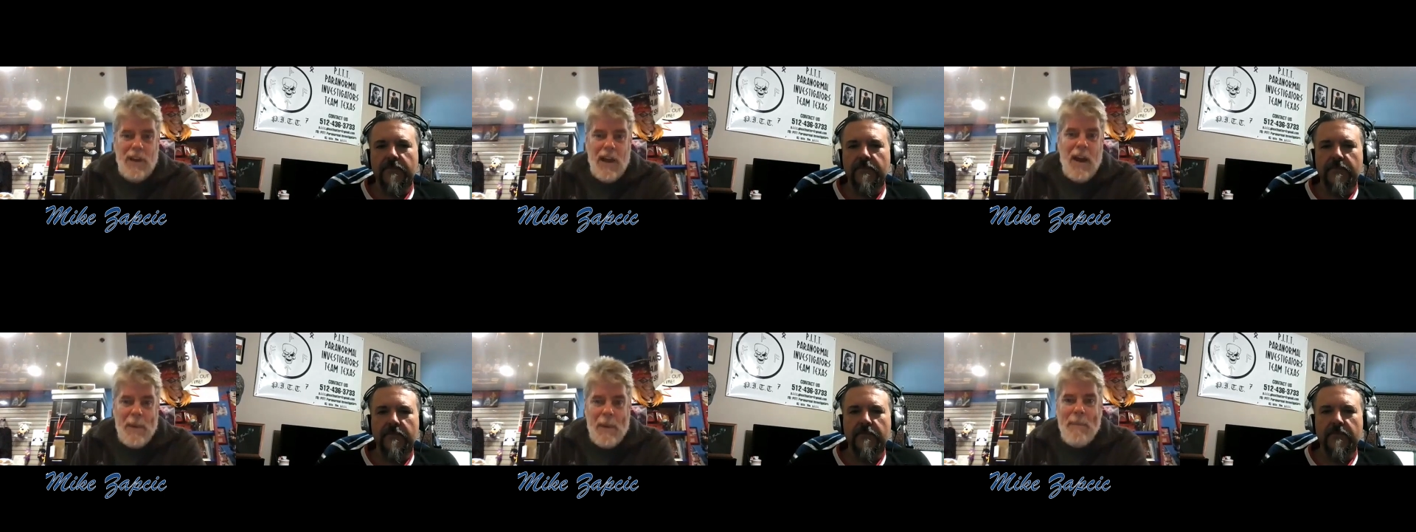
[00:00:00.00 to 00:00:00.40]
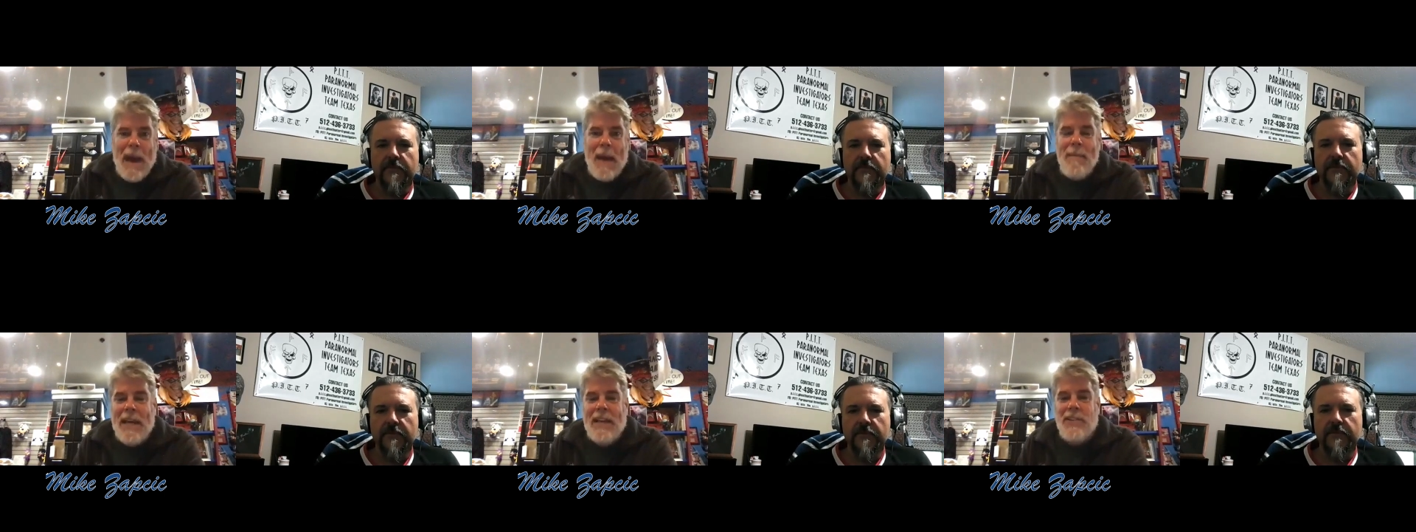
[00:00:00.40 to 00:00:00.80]

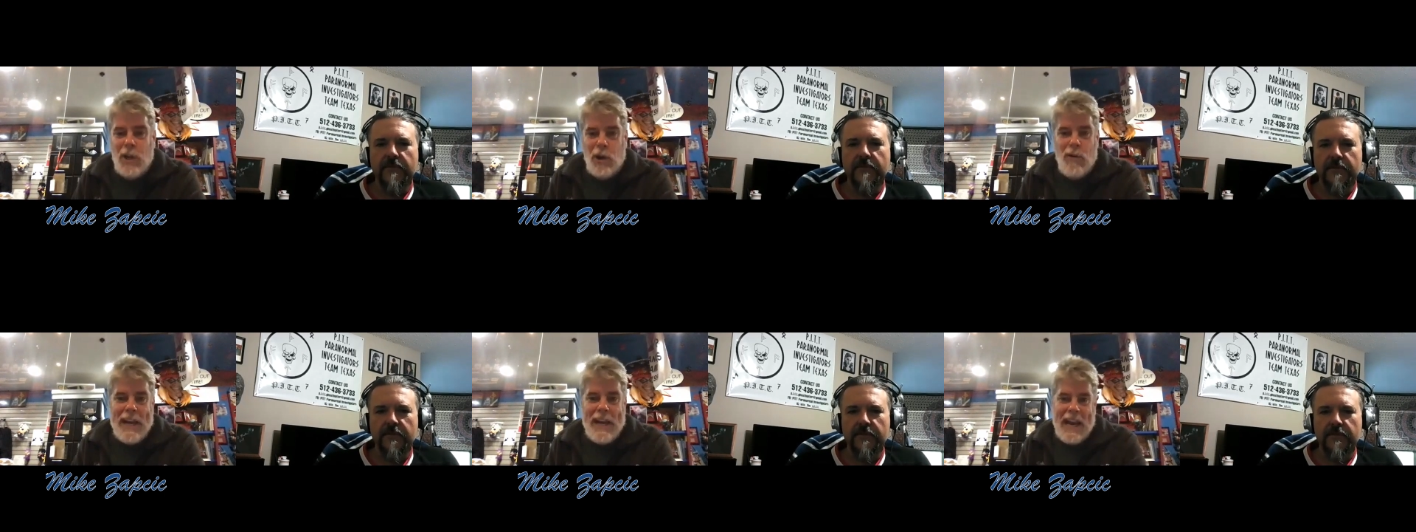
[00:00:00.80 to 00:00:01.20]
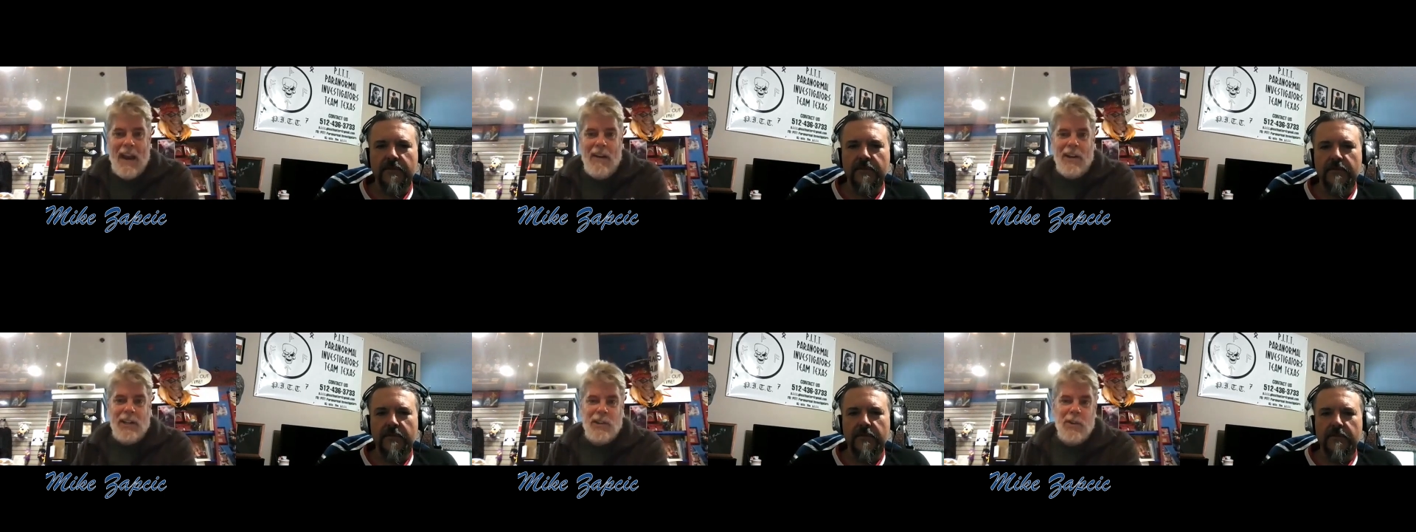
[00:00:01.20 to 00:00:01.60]
Speaker 1: Batman's a great
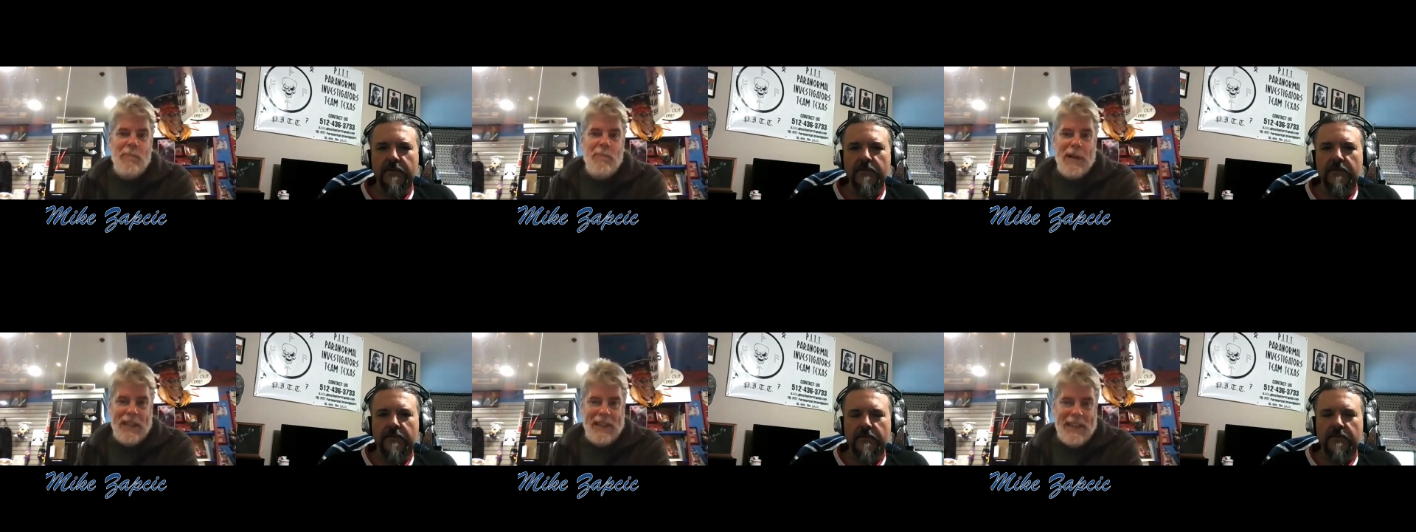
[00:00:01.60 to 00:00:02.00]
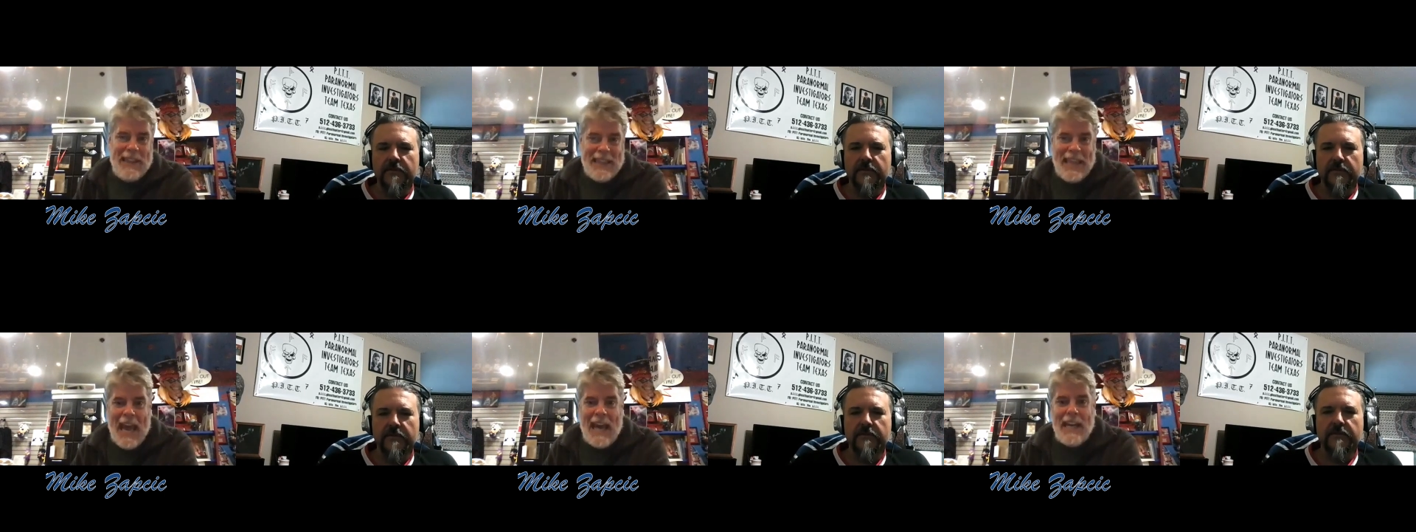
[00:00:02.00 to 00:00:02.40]
character, but
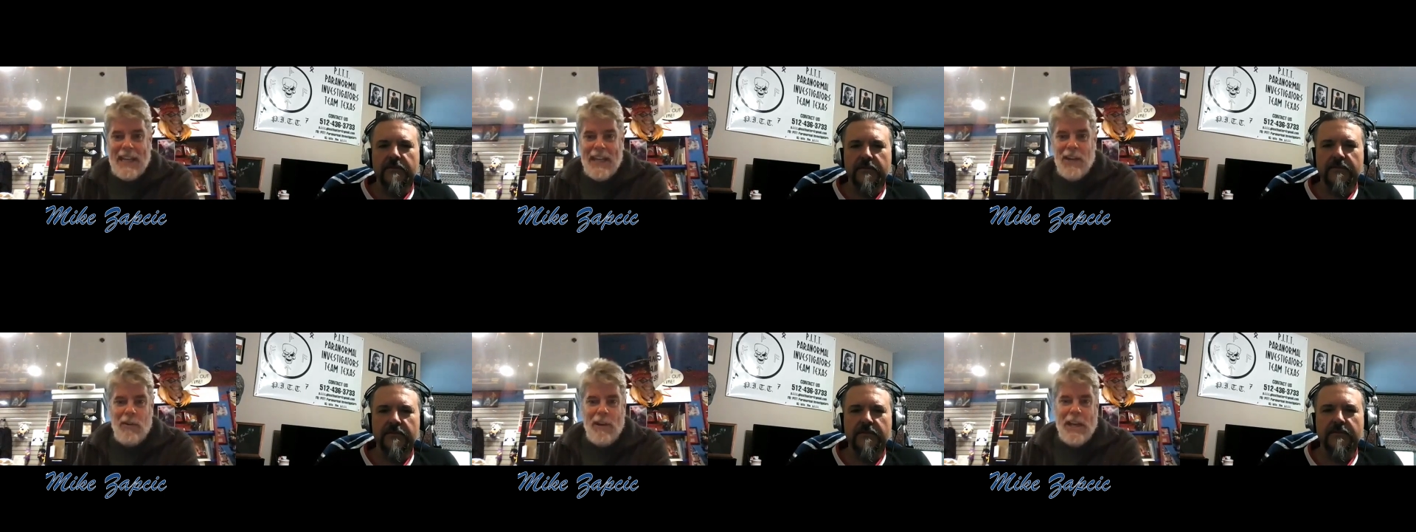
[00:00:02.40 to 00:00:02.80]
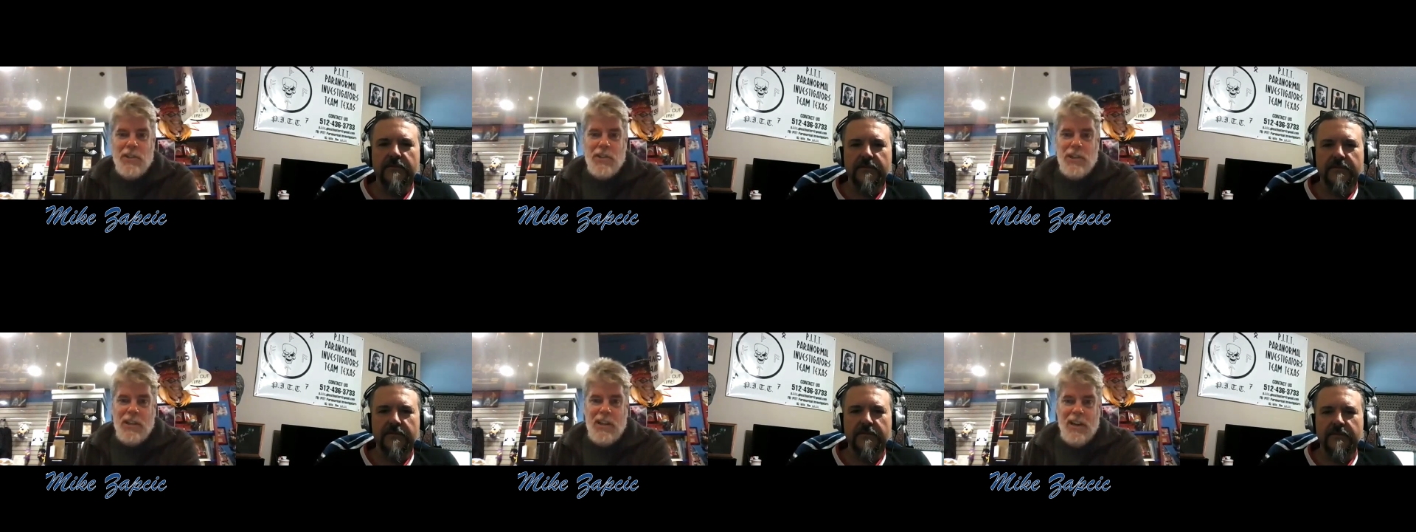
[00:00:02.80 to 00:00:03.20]
that iteration
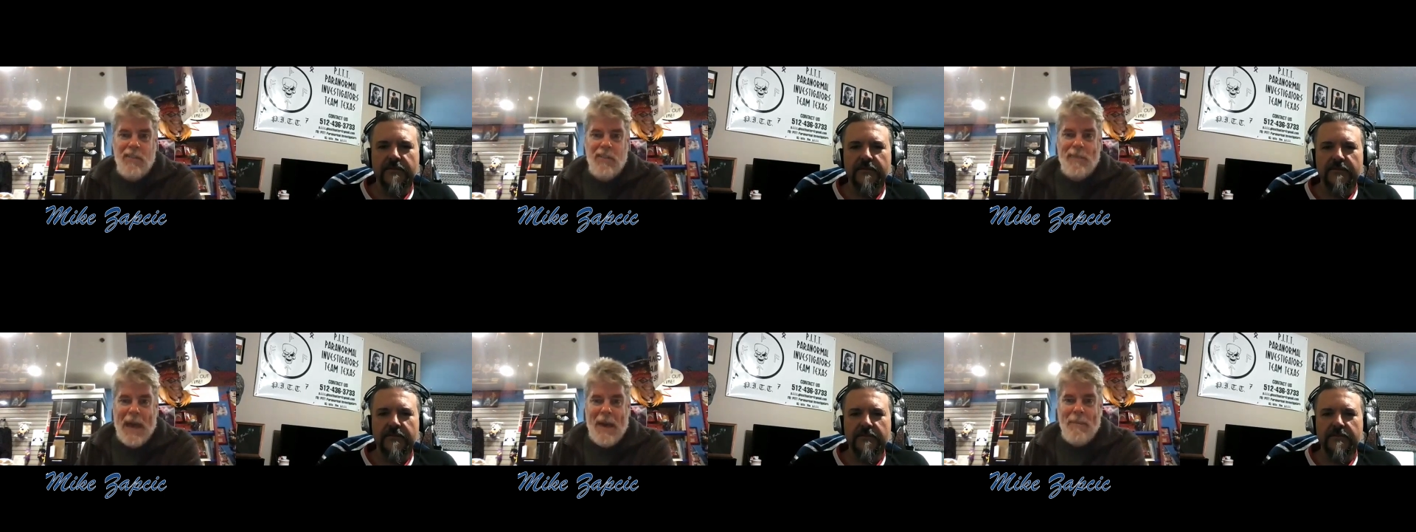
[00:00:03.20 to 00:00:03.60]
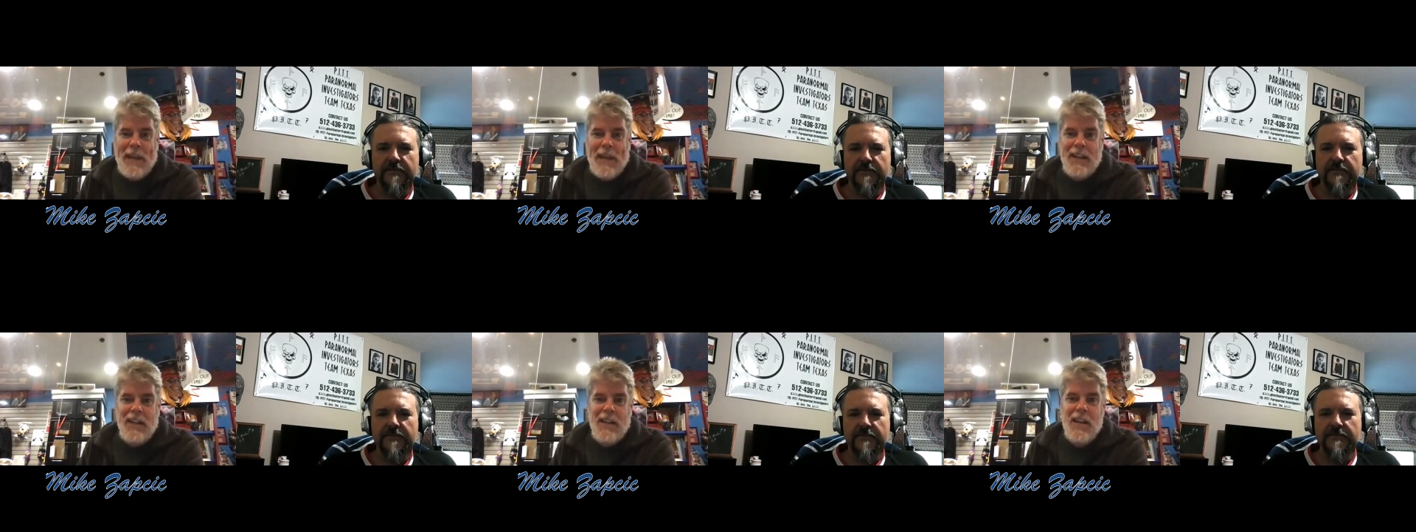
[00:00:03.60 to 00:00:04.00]
of Batman,
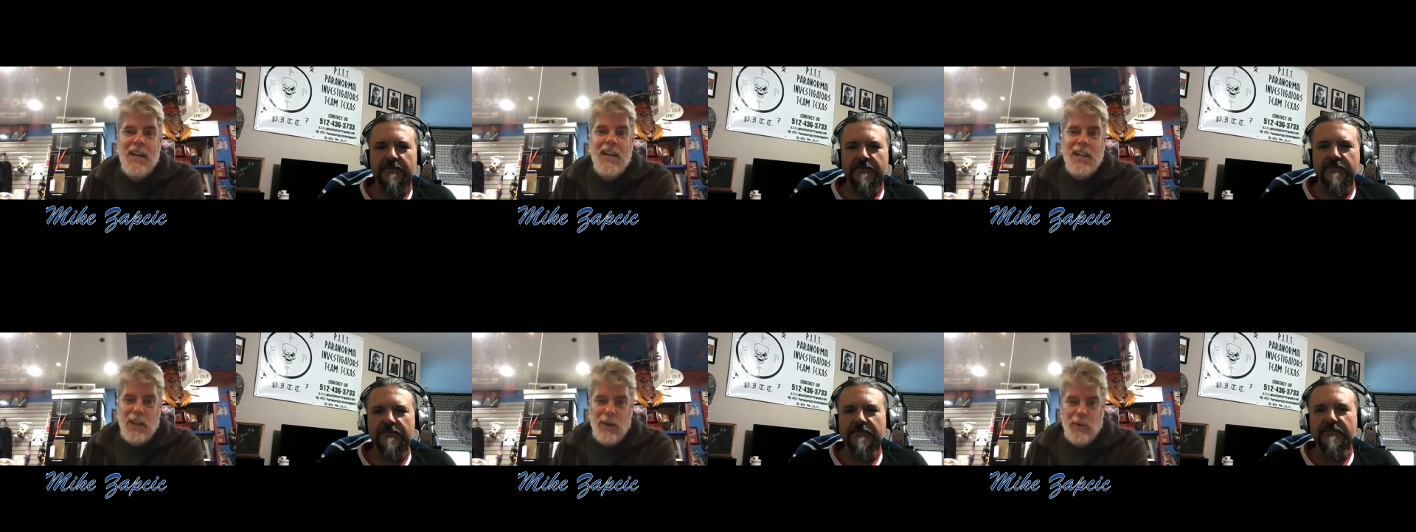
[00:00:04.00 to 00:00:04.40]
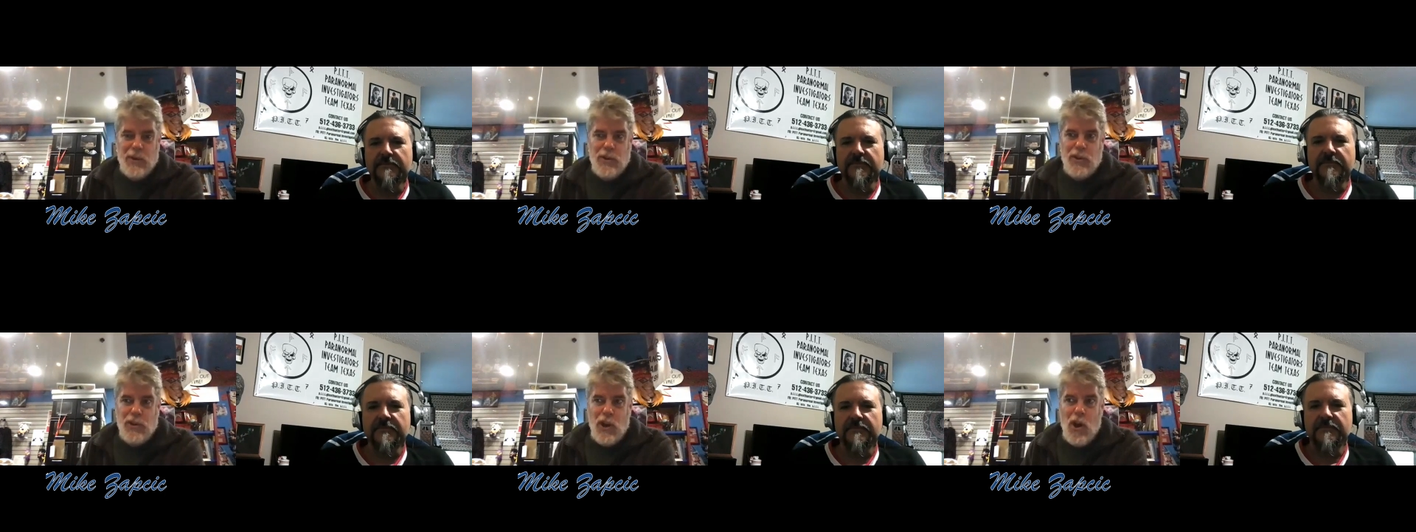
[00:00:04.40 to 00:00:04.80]
he was
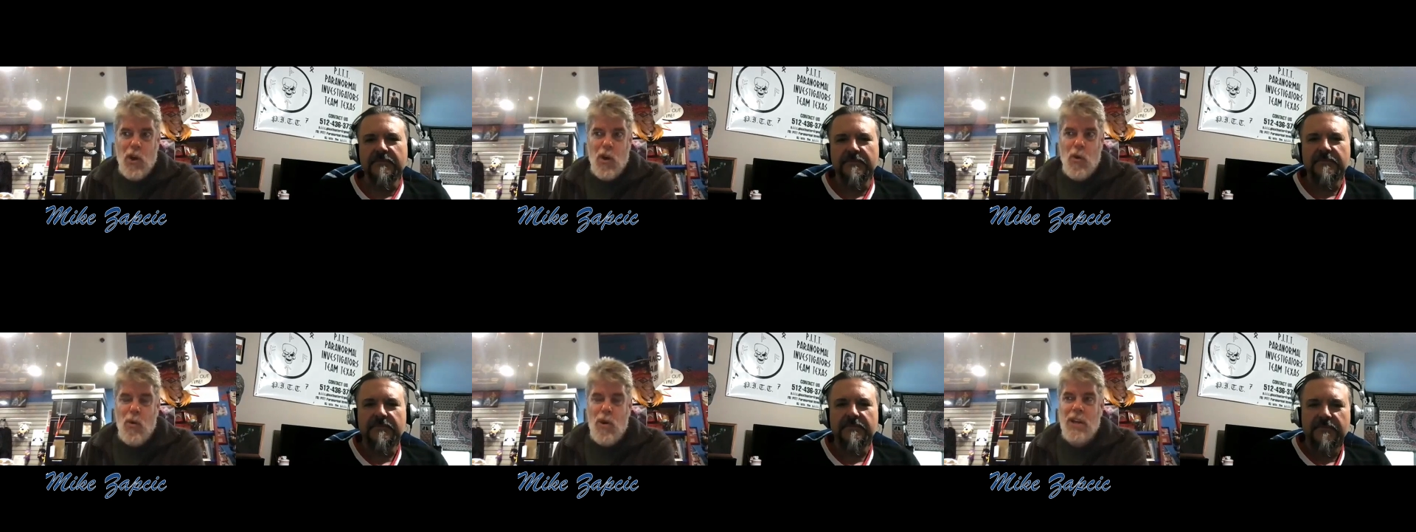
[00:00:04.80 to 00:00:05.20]
so,